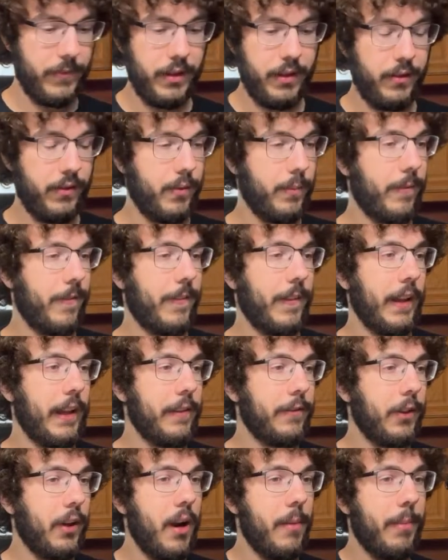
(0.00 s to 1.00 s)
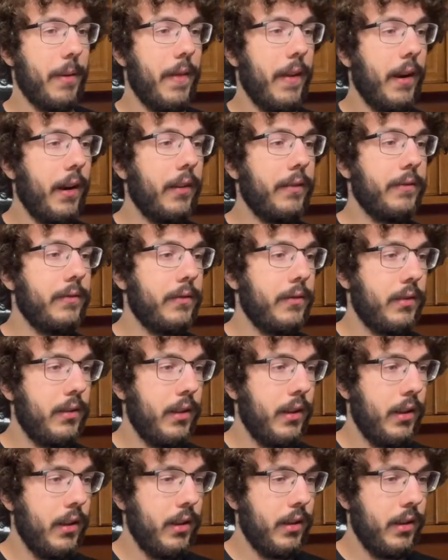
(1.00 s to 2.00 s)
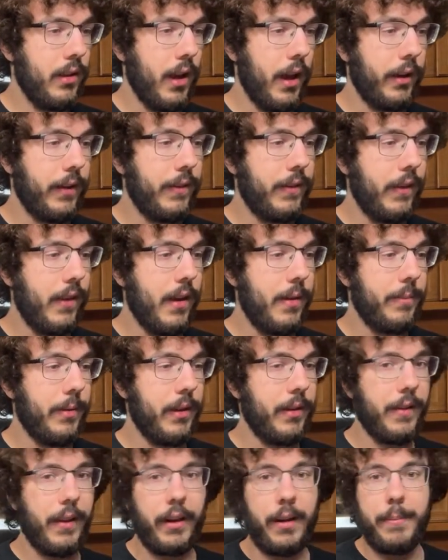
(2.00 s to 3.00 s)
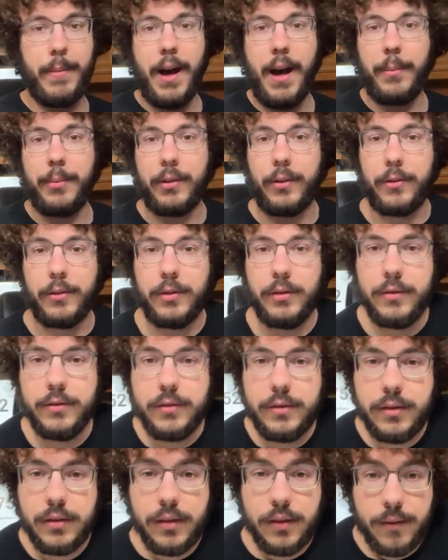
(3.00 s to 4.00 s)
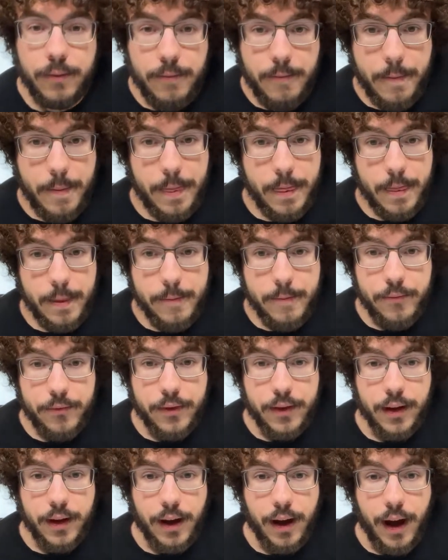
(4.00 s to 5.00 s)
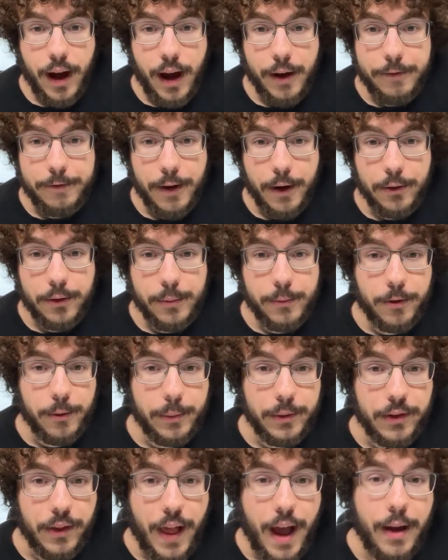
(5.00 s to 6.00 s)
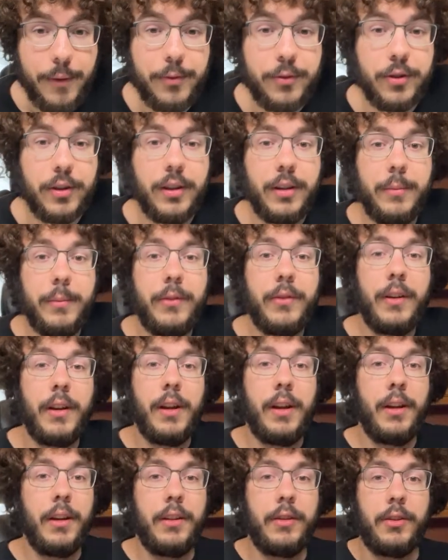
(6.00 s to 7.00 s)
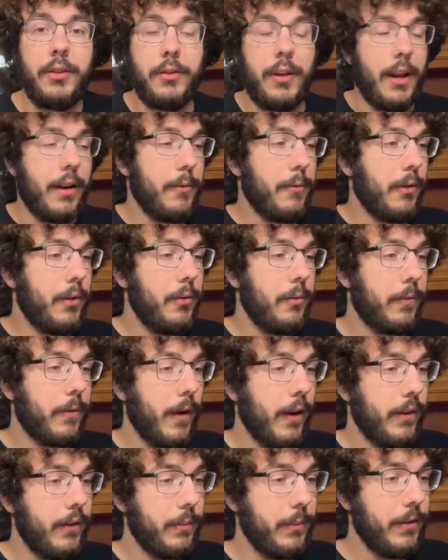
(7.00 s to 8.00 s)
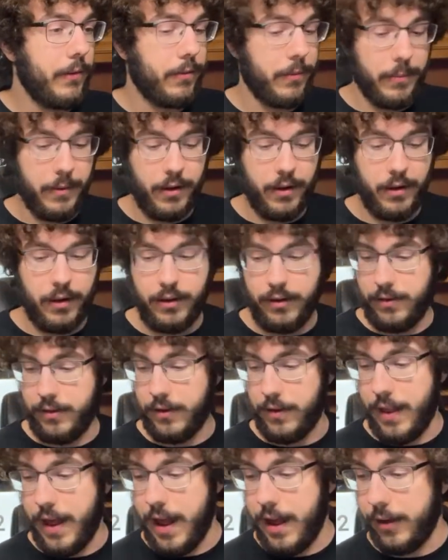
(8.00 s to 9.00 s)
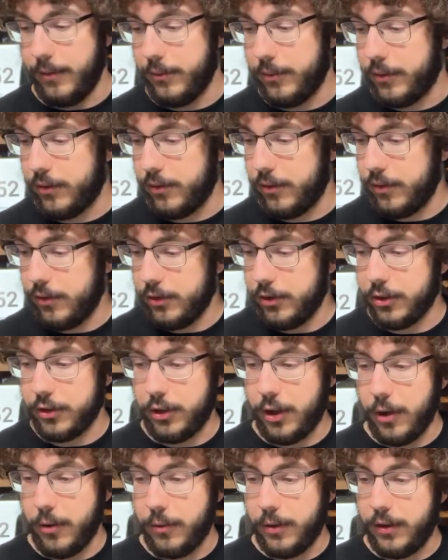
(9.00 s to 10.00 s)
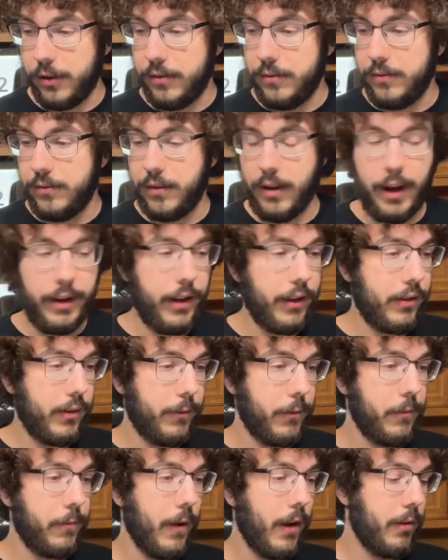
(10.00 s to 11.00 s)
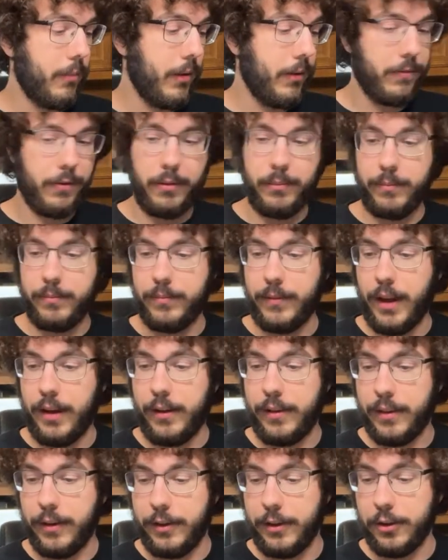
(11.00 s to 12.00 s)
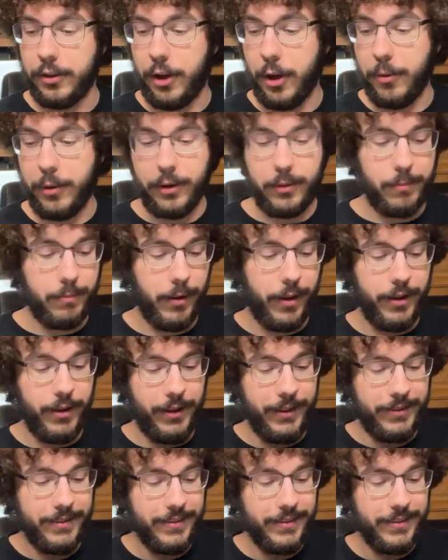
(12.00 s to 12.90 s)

Some flavor up in there. I could see that being like a popsicle. I found him from his live streams. Dude, anyone who finds me from the lives, you're goated. I guess if you find me from anything, you're goated, but